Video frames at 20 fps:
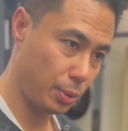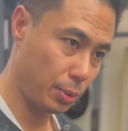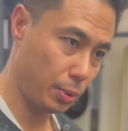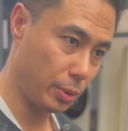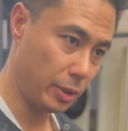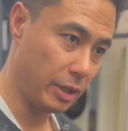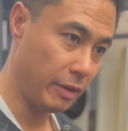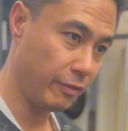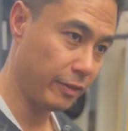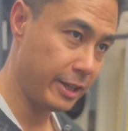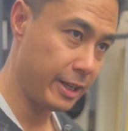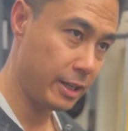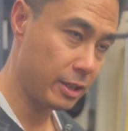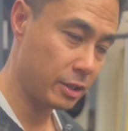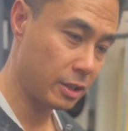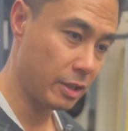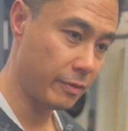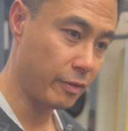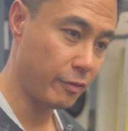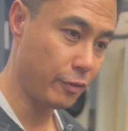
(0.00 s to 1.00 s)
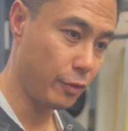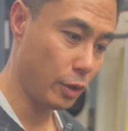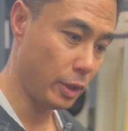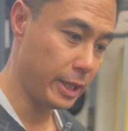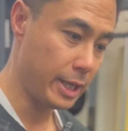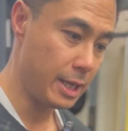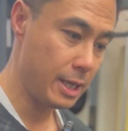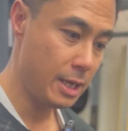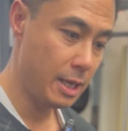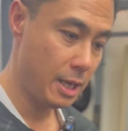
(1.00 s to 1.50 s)
deflating the stomach
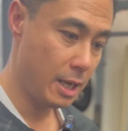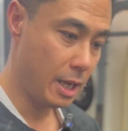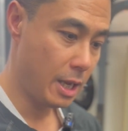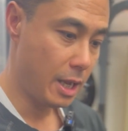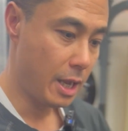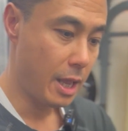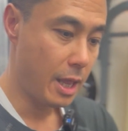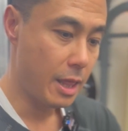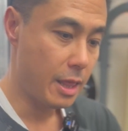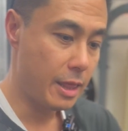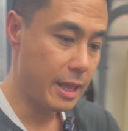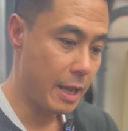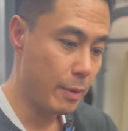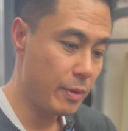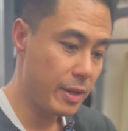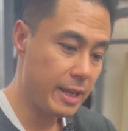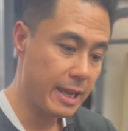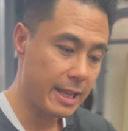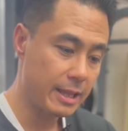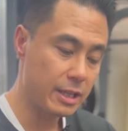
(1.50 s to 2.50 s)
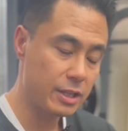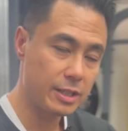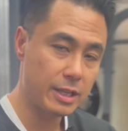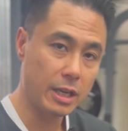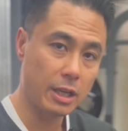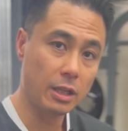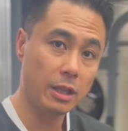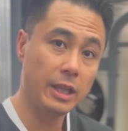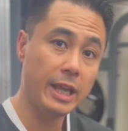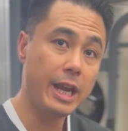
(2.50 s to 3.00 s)
fully. Then we get the
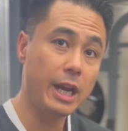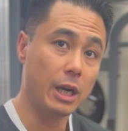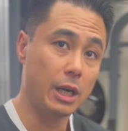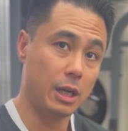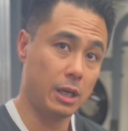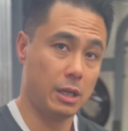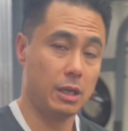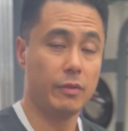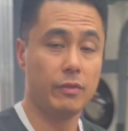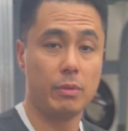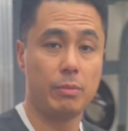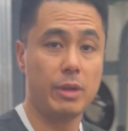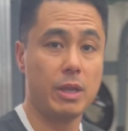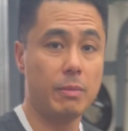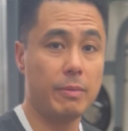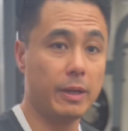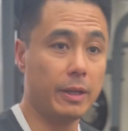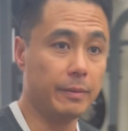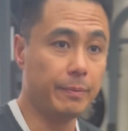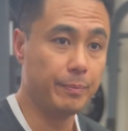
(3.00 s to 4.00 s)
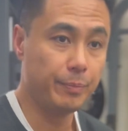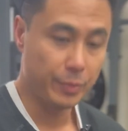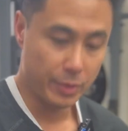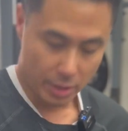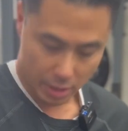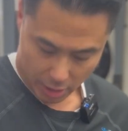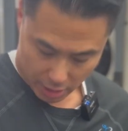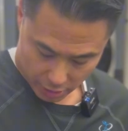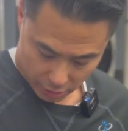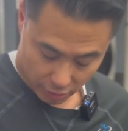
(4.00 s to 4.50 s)
second layer of the Breathe Belt.
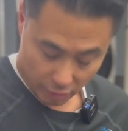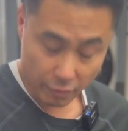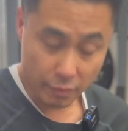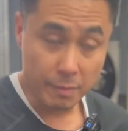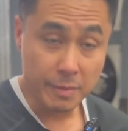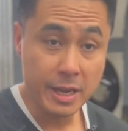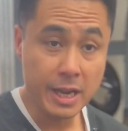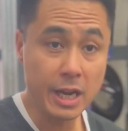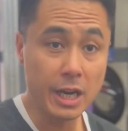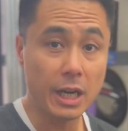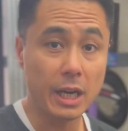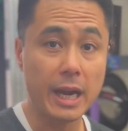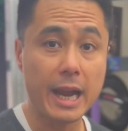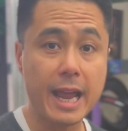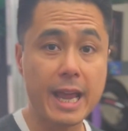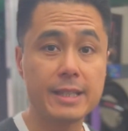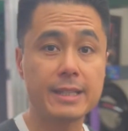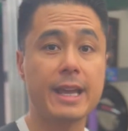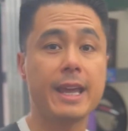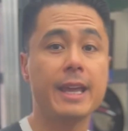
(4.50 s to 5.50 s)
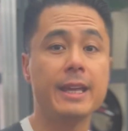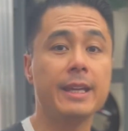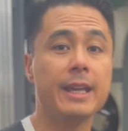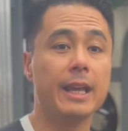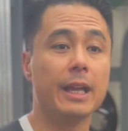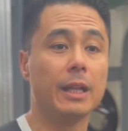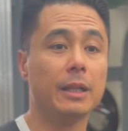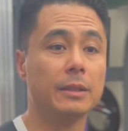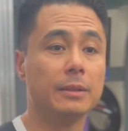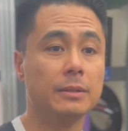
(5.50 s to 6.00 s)
So from here, as I
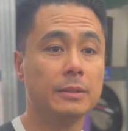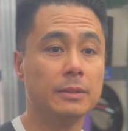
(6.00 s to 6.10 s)
inhale,